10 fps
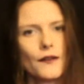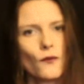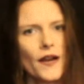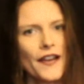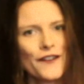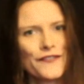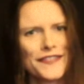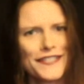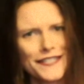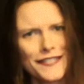Way off in
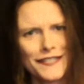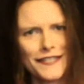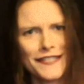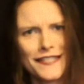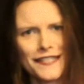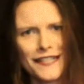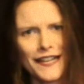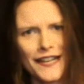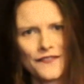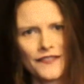the distance.
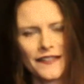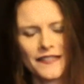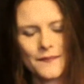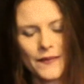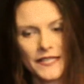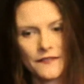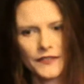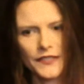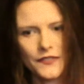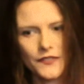I have like this massive
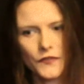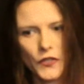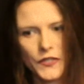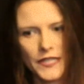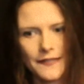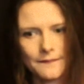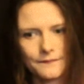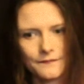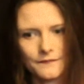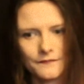list of content
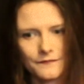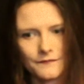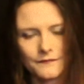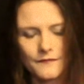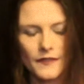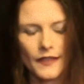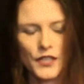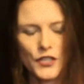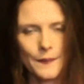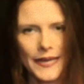
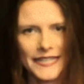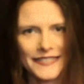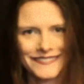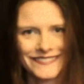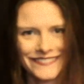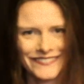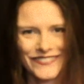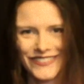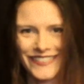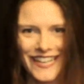to make
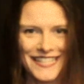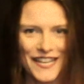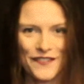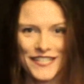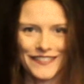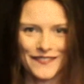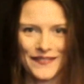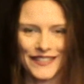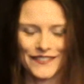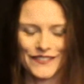for you guys. I wish I could
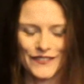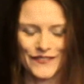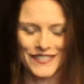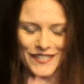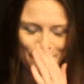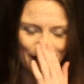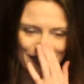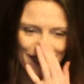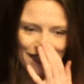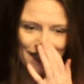make it all at once,
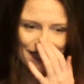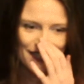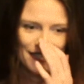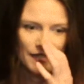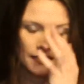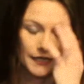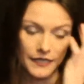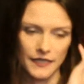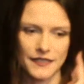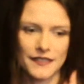but I
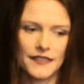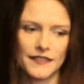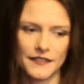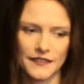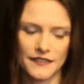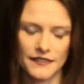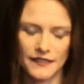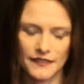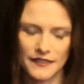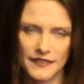can't, and I need to just
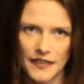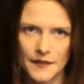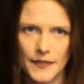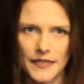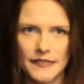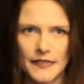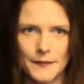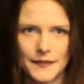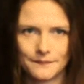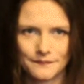like contain my
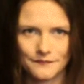excitement.